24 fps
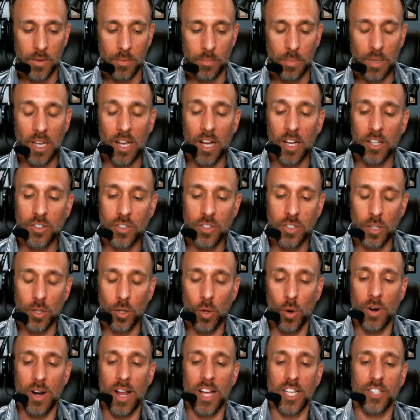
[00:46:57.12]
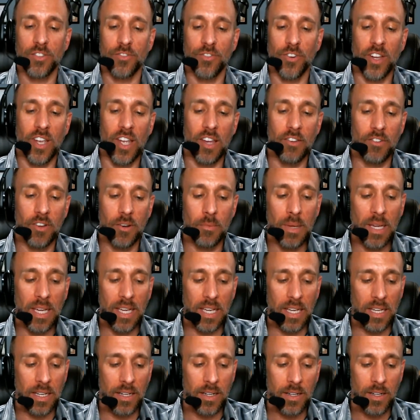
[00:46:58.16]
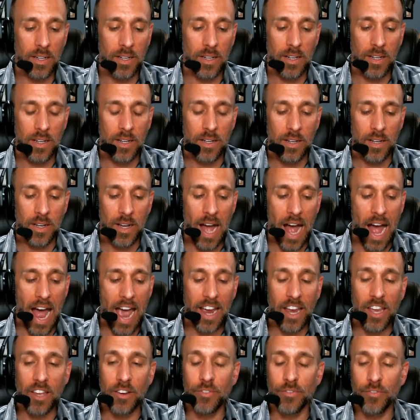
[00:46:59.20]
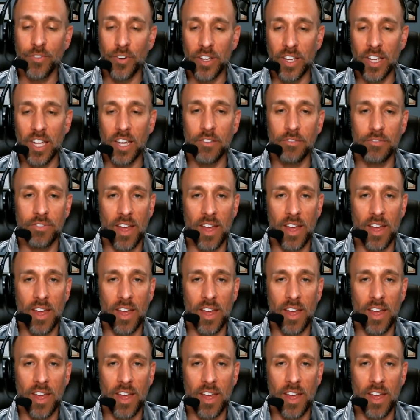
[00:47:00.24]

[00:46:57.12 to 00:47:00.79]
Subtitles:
Because the Lord has forgiven me, I can forgive